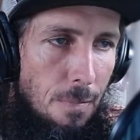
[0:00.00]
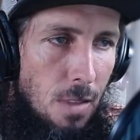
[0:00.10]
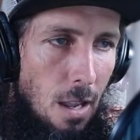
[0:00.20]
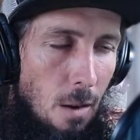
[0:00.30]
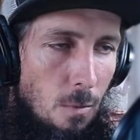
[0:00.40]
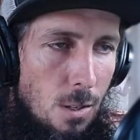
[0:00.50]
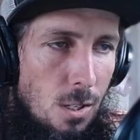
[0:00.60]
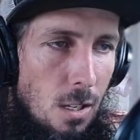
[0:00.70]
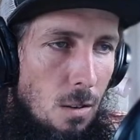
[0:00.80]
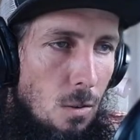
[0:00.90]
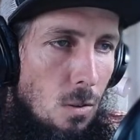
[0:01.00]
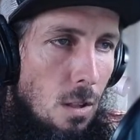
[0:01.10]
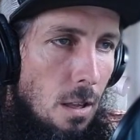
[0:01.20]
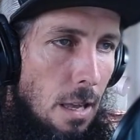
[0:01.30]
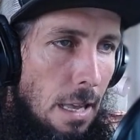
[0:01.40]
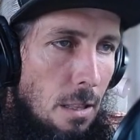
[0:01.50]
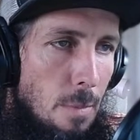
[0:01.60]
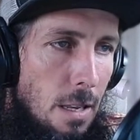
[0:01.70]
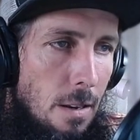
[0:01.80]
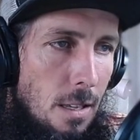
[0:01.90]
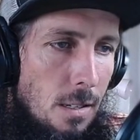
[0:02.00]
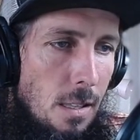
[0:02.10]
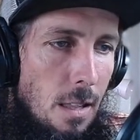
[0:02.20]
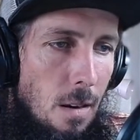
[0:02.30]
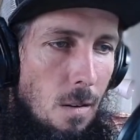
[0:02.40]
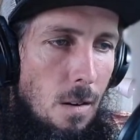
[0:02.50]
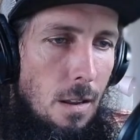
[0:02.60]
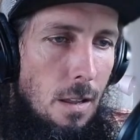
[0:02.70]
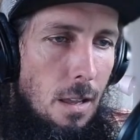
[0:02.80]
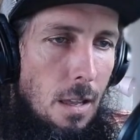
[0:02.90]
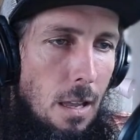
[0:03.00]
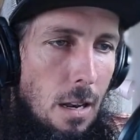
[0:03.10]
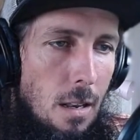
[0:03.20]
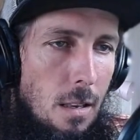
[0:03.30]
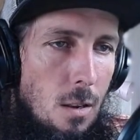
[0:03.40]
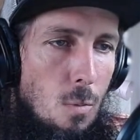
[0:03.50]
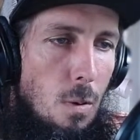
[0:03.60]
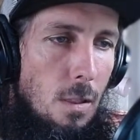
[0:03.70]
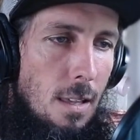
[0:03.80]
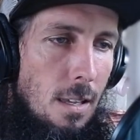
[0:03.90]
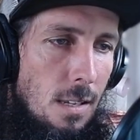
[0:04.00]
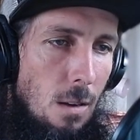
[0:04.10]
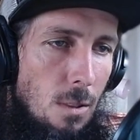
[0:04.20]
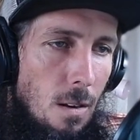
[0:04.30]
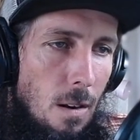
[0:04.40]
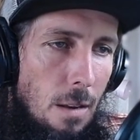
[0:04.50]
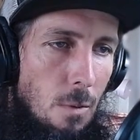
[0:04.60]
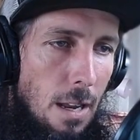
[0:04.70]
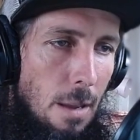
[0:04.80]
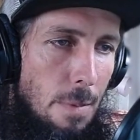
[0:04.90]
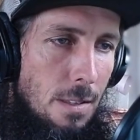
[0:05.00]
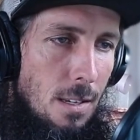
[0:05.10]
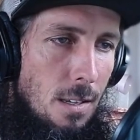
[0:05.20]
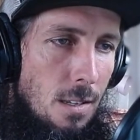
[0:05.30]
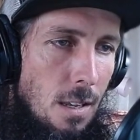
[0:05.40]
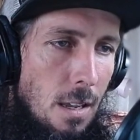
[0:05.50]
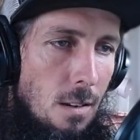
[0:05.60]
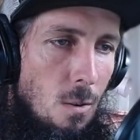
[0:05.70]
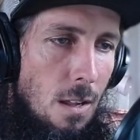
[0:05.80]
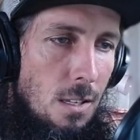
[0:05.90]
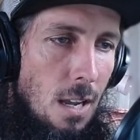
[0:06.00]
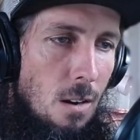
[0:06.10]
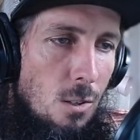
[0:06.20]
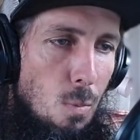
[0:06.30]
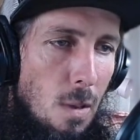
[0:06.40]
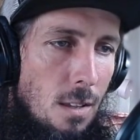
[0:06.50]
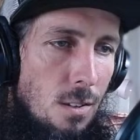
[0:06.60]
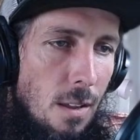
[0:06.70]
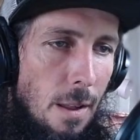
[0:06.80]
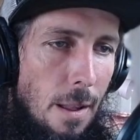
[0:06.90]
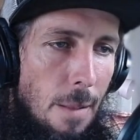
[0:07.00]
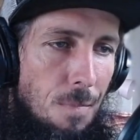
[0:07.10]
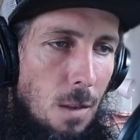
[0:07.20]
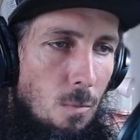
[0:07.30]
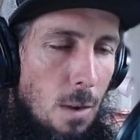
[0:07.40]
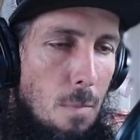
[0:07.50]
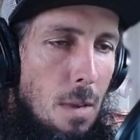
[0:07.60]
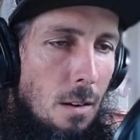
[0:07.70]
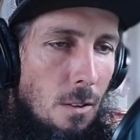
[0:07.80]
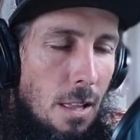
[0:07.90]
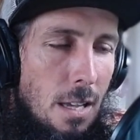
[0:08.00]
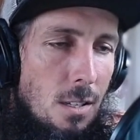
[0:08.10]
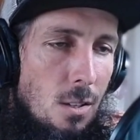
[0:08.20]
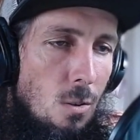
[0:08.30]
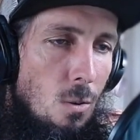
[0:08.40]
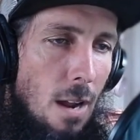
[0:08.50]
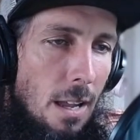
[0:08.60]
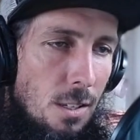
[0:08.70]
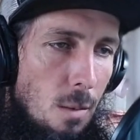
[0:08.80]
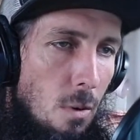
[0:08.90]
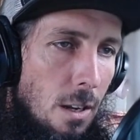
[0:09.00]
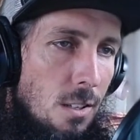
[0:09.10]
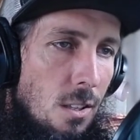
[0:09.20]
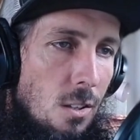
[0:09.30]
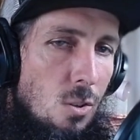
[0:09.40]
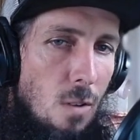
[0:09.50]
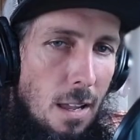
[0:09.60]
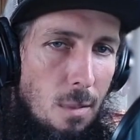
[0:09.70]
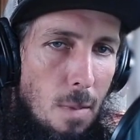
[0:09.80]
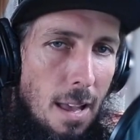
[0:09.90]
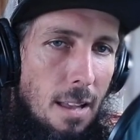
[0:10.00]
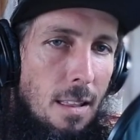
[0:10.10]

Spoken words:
Every single element is in there, and you put this out there. And what happens is it creates airspace. It remineralizes your grass. It brings the strength back.